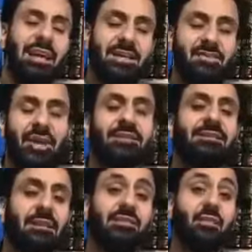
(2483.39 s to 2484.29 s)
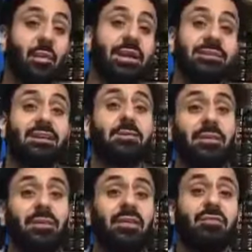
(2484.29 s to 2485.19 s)
interacting in different ways that could be
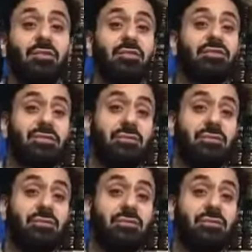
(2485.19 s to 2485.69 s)
further reduced